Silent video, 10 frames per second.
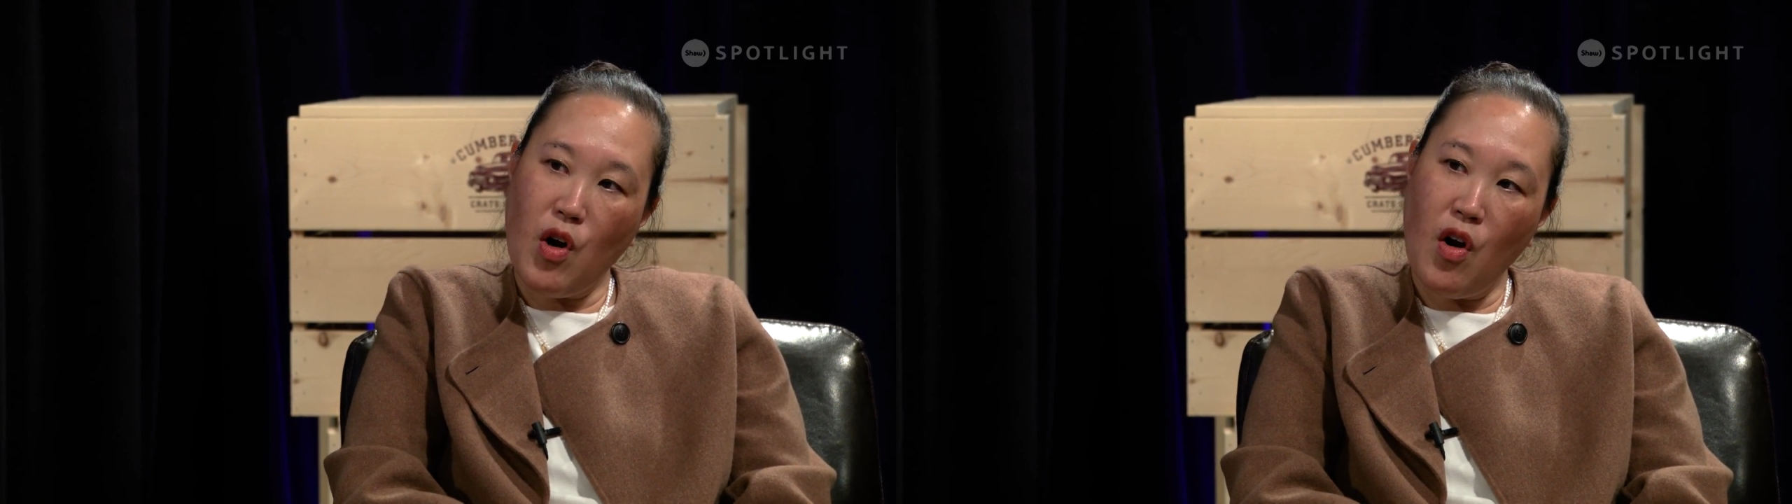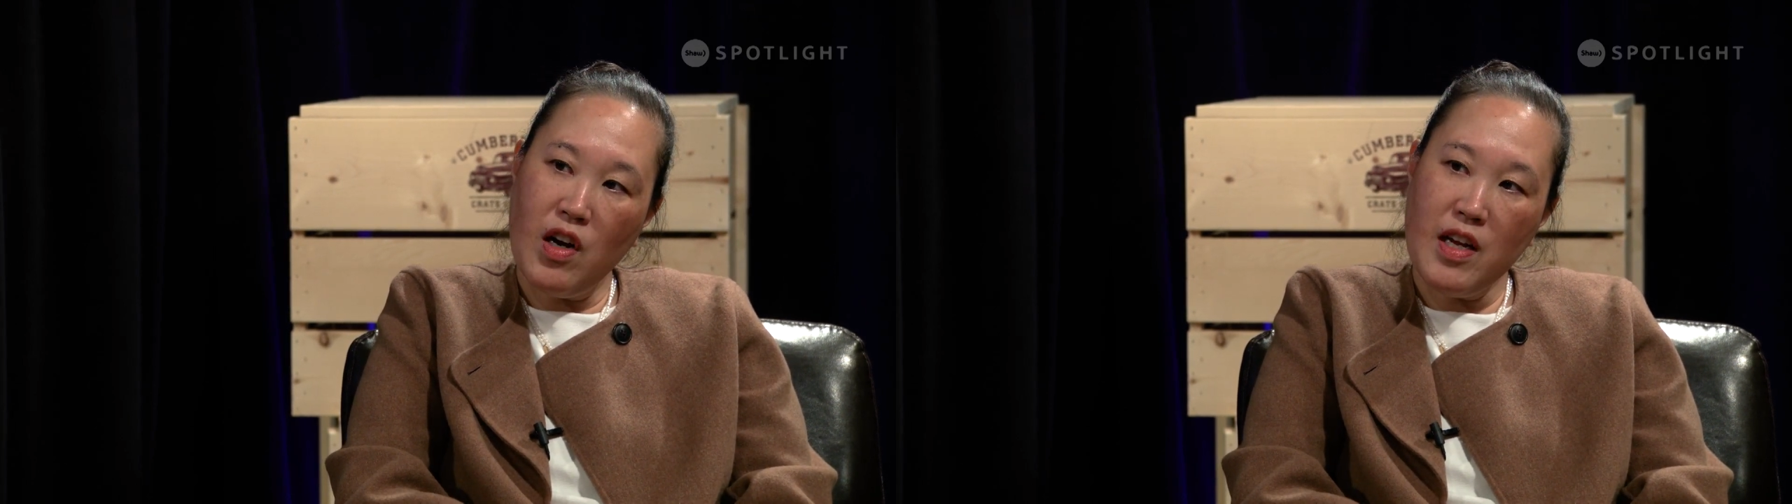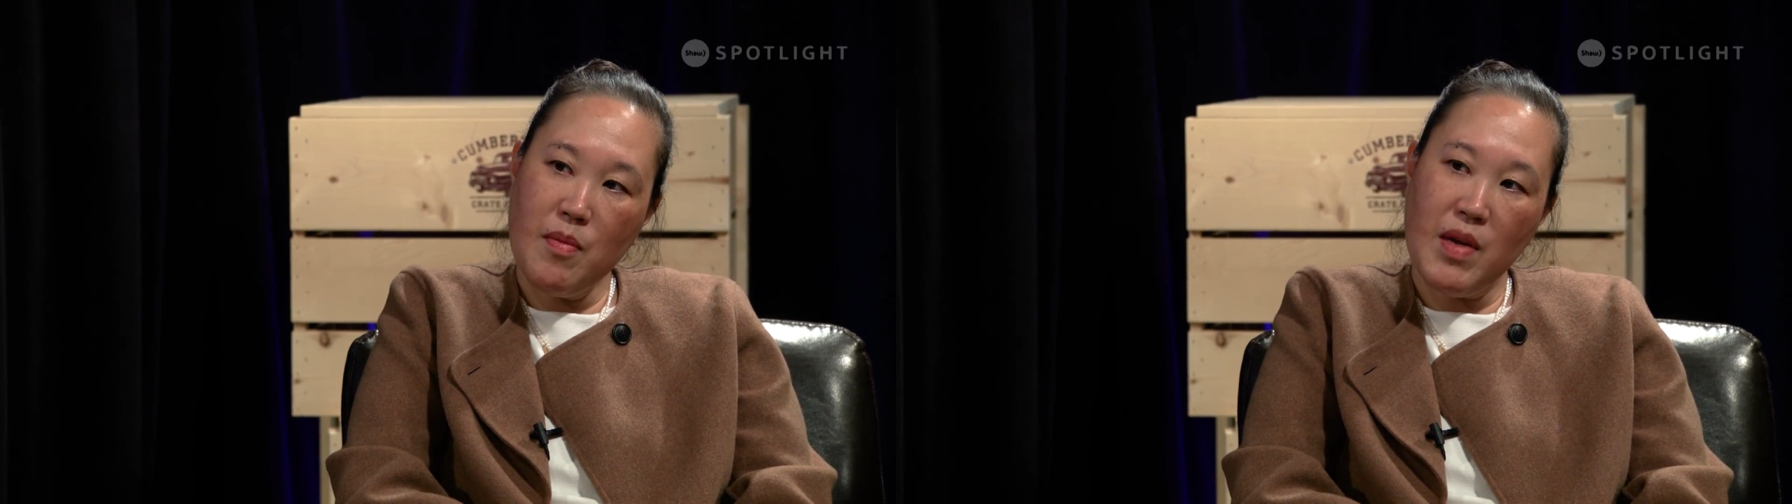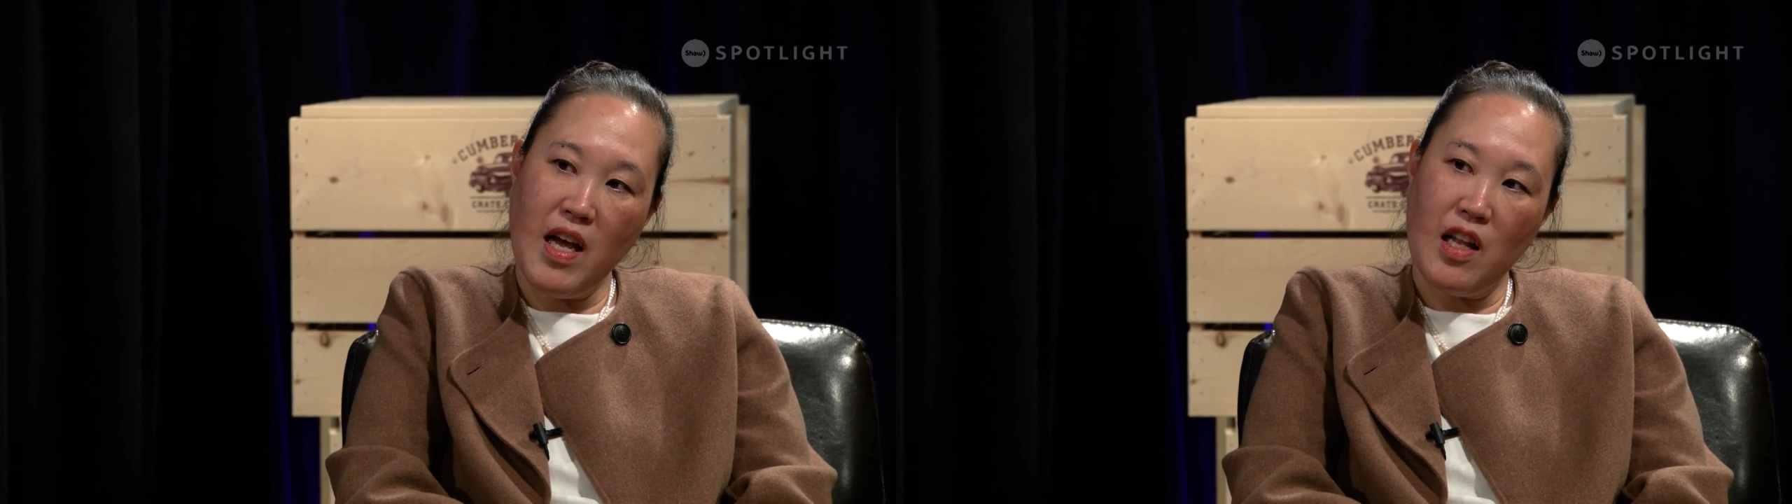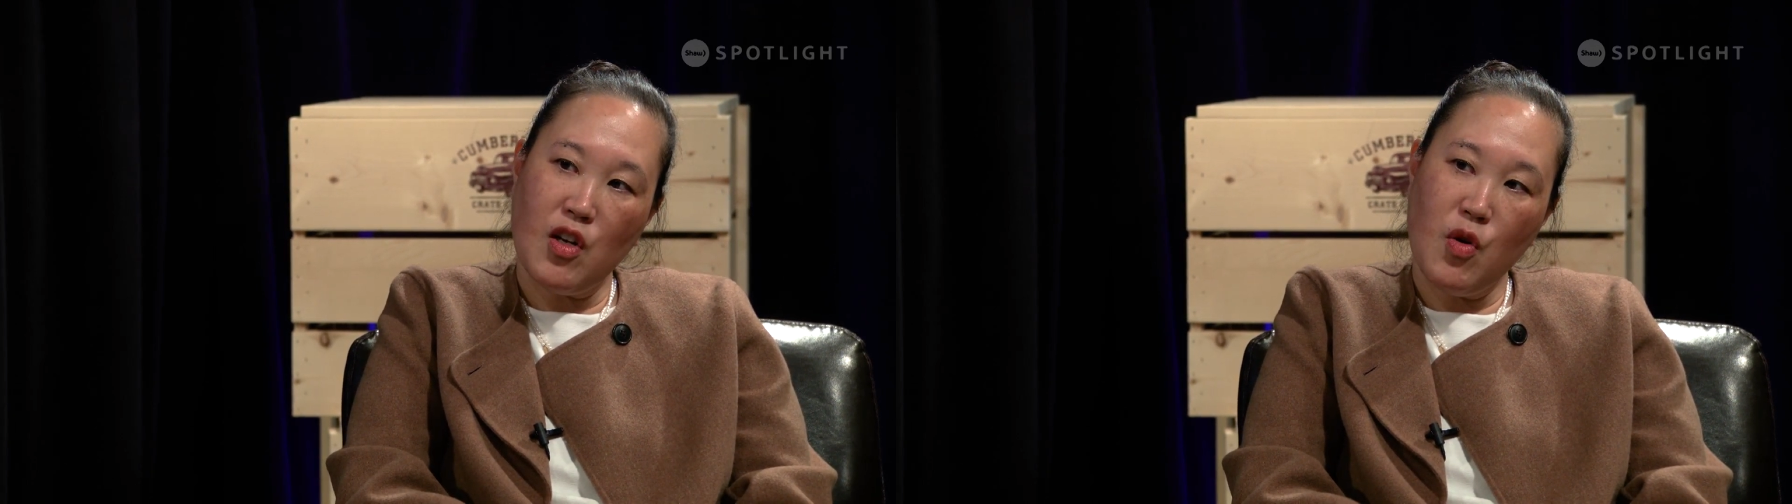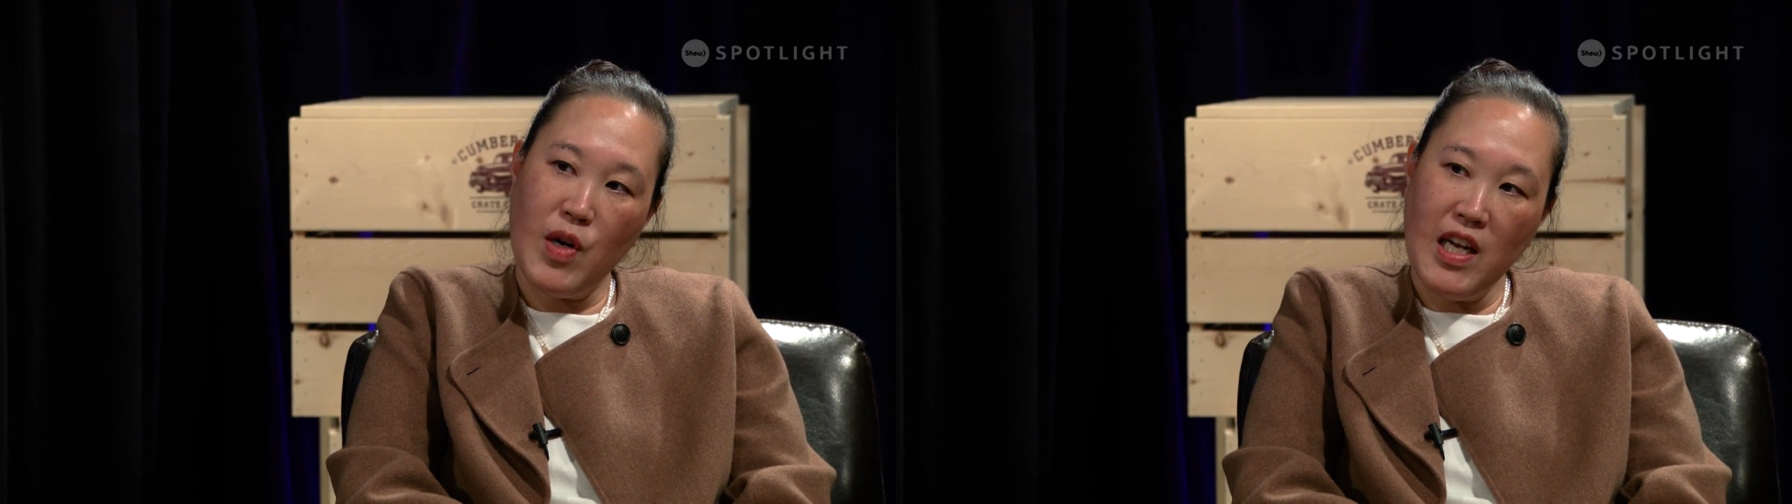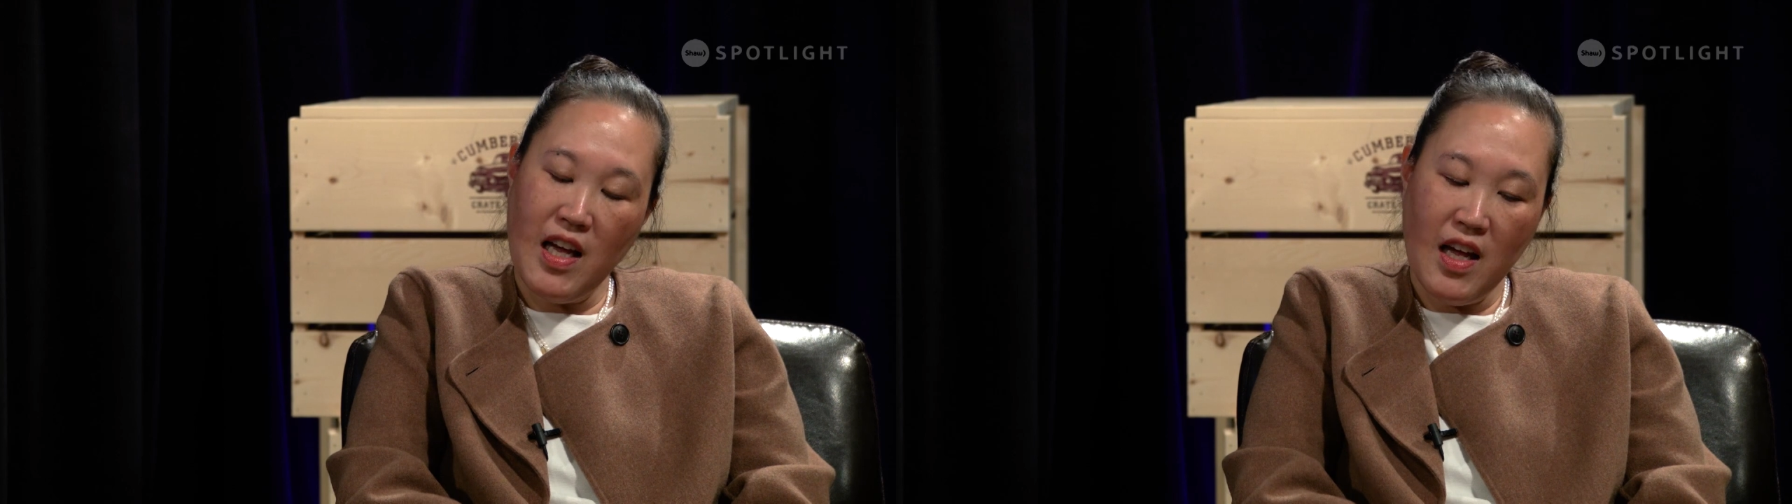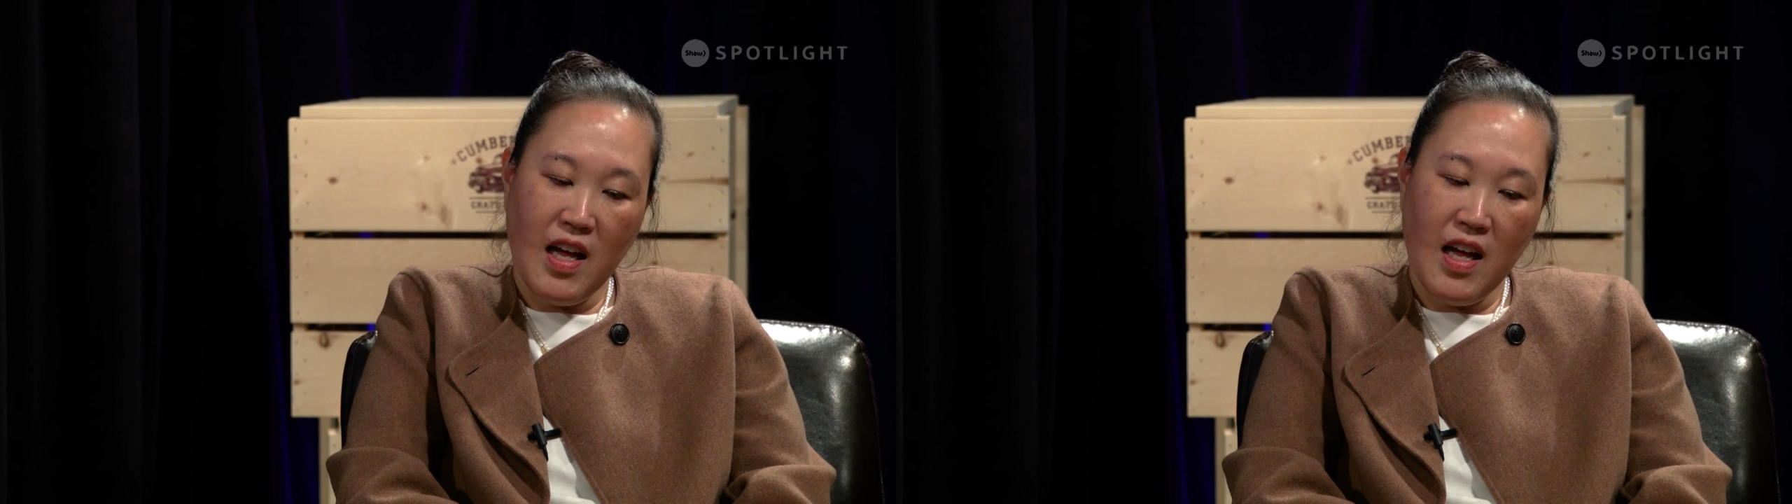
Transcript: Harley, Mi-Alaquila,